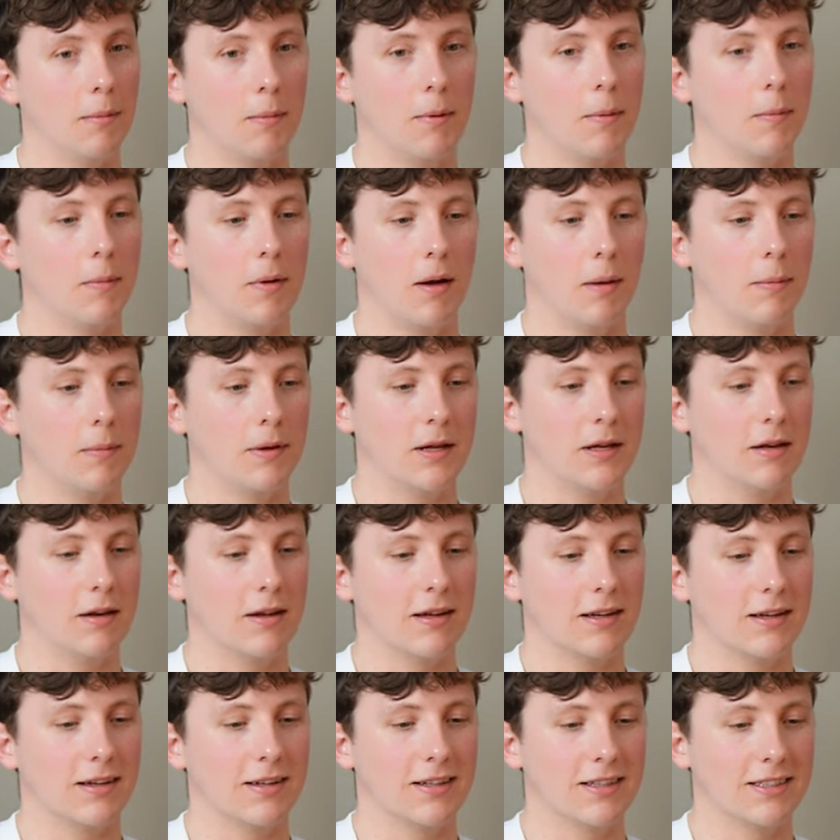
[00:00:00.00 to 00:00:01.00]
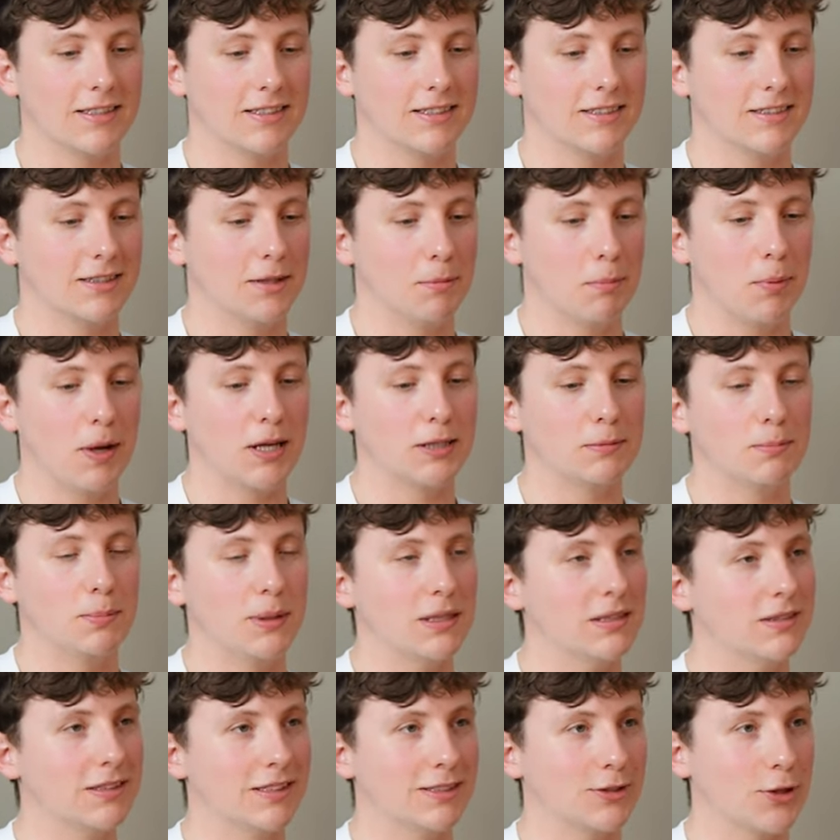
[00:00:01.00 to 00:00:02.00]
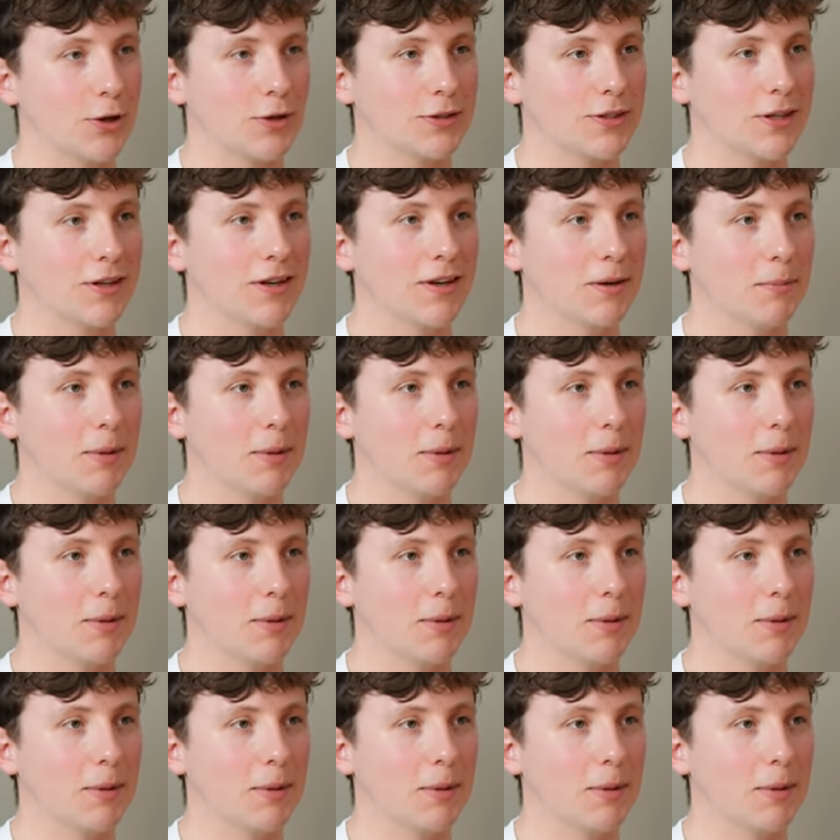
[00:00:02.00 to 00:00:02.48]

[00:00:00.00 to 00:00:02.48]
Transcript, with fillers: I mean, like it's the best business doctor.